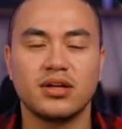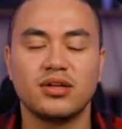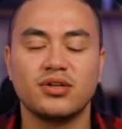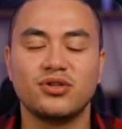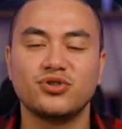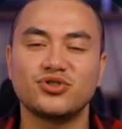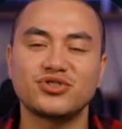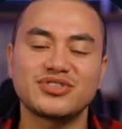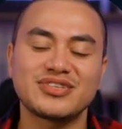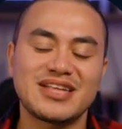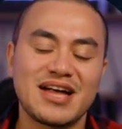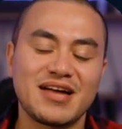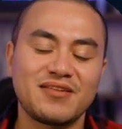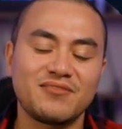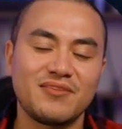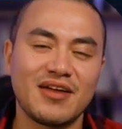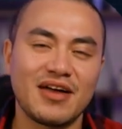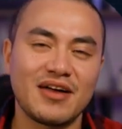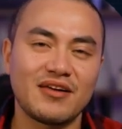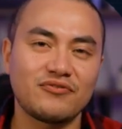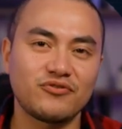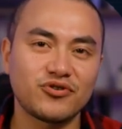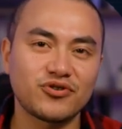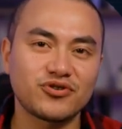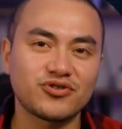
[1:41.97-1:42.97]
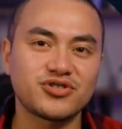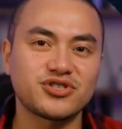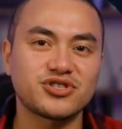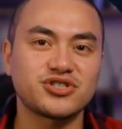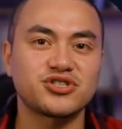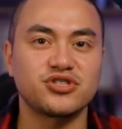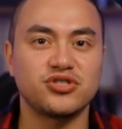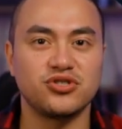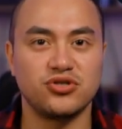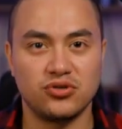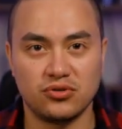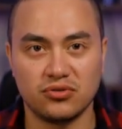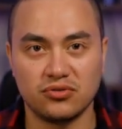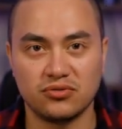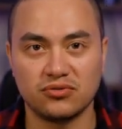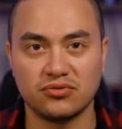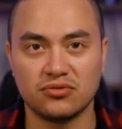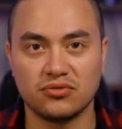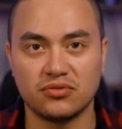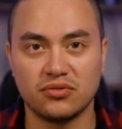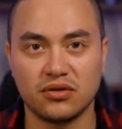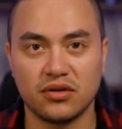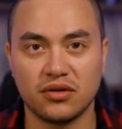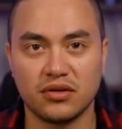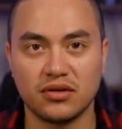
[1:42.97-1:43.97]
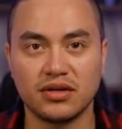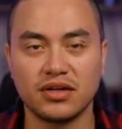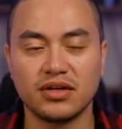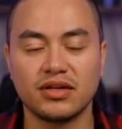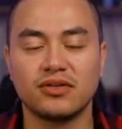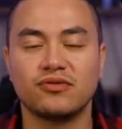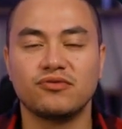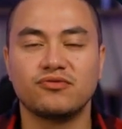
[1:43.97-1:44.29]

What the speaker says: You save that version too. And then